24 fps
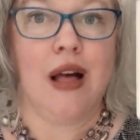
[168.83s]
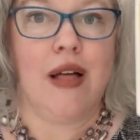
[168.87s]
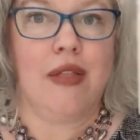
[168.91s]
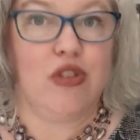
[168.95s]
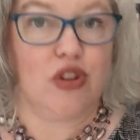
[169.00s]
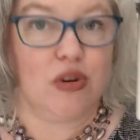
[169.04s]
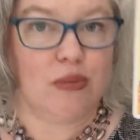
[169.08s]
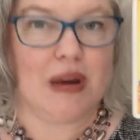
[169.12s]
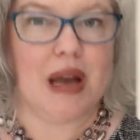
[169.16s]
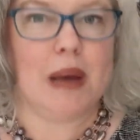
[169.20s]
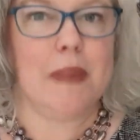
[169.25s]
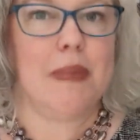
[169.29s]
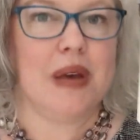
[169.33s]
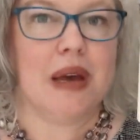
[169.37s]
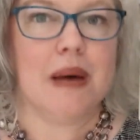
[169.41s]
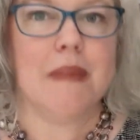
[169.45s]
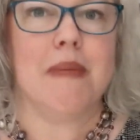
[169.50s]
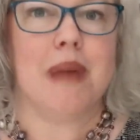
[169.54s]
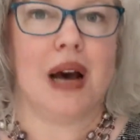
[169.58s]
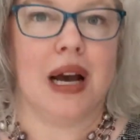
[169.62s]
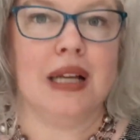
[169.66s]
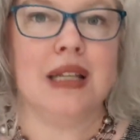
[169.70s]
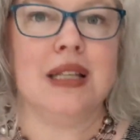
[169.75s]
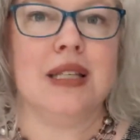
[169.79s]
there might be a
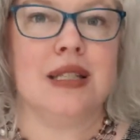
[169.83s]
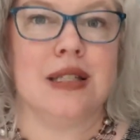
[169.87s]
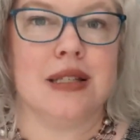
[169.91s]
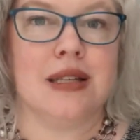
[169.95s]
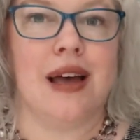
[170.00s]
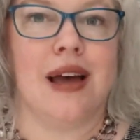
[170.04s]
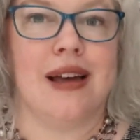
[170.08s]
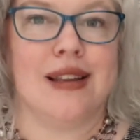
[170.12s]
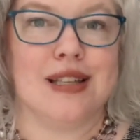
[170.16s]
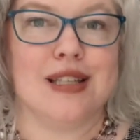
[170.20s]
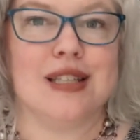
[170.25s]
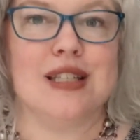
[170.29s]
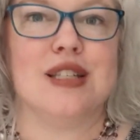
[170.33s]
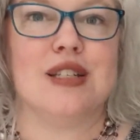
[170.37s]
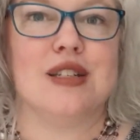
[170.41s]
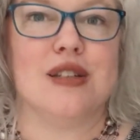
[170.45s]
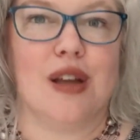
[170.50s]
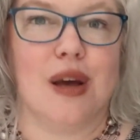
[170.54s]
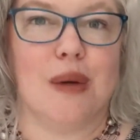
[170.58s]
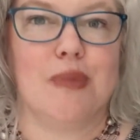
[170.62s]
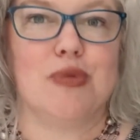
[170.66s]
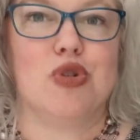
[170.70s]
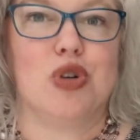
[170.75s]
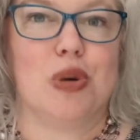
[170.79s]

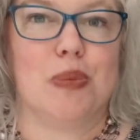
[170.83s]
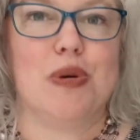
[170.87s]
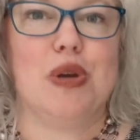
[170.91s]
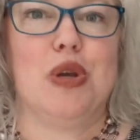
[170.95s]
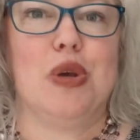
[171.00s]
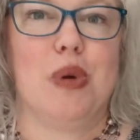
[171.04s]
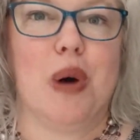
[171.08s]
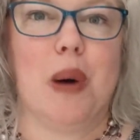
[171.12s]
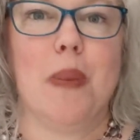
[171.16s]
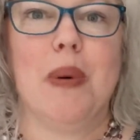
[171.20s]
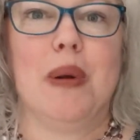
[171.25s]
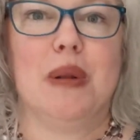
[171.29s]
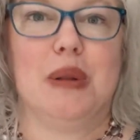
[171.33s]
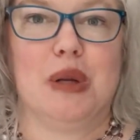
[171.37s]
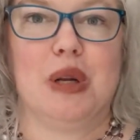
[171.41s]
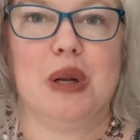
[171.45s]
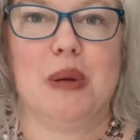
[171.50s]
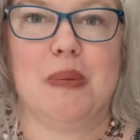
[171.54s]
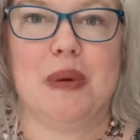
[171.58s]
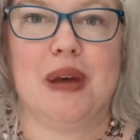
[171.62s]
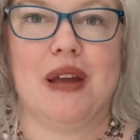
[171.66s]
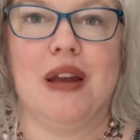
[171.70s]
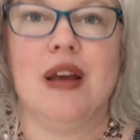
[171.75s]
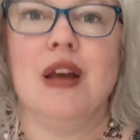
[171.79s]
mindset tripping you up a little
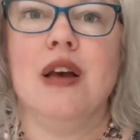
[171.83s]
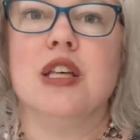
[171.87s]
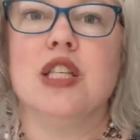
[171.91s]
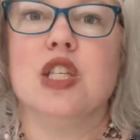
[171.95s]
bit.